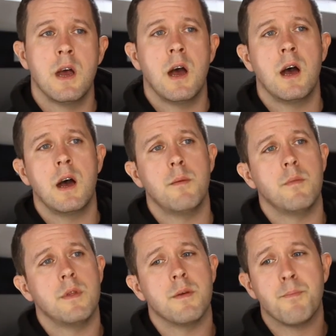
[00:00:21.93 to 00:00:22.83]

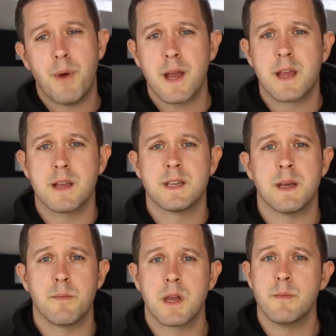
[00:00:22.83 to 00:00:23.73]
The bike is
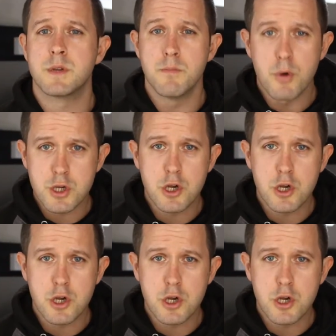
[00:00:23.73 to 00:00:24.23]
sometimes the most